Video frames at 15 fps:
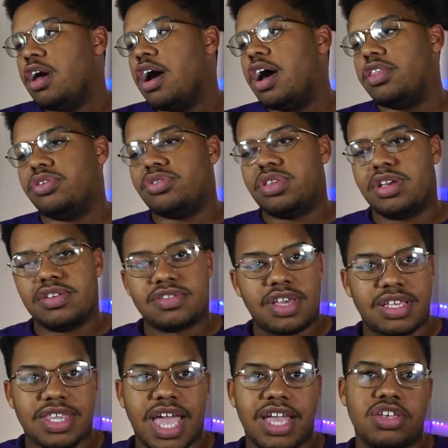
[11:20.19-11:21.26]
other things
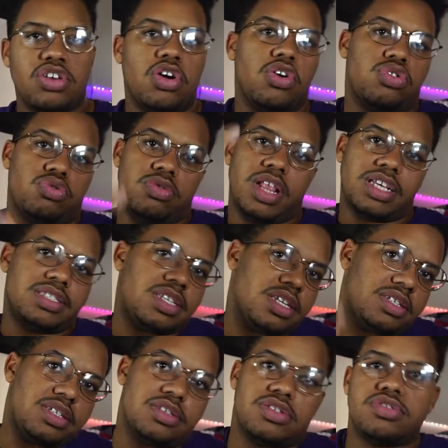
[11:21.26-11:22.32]
like that, you know, through like
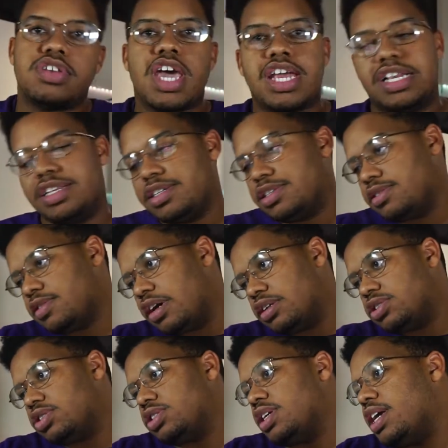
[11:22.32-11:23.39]
Citizens United and
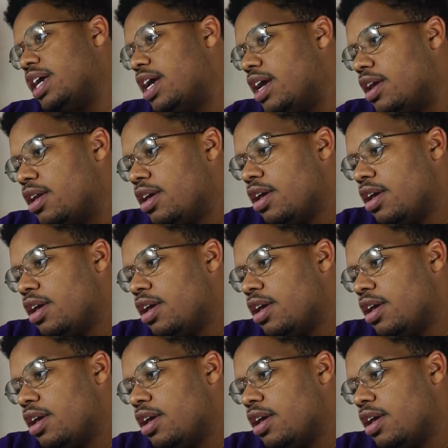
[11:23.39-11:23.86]
such. And